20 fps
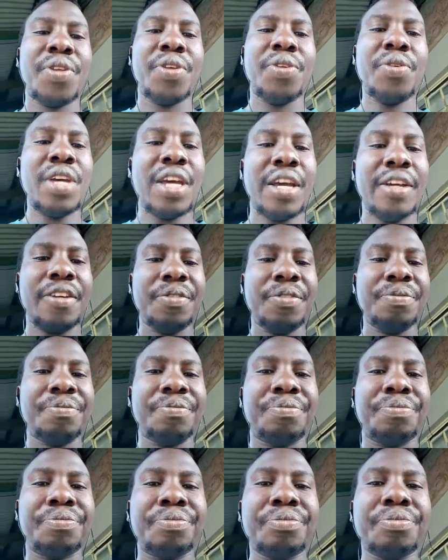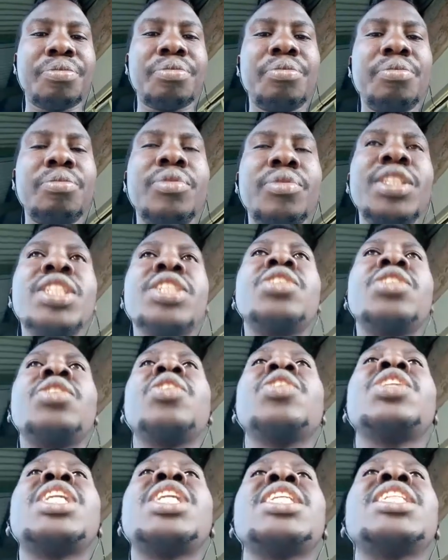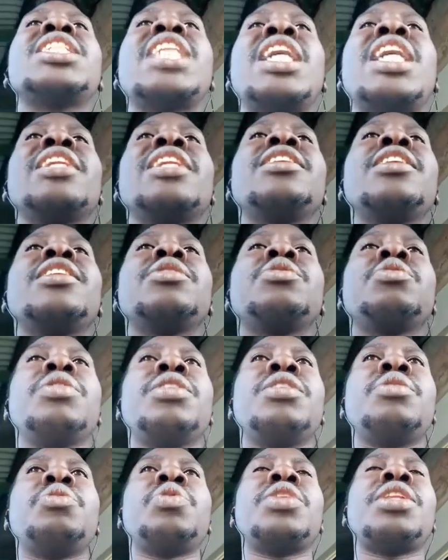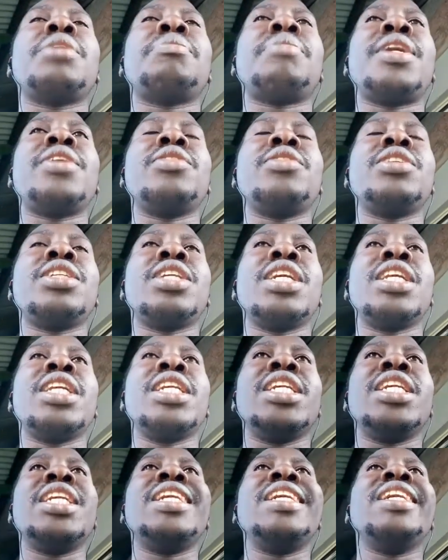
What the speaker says: You get. So those are the challenges with abandoning the league.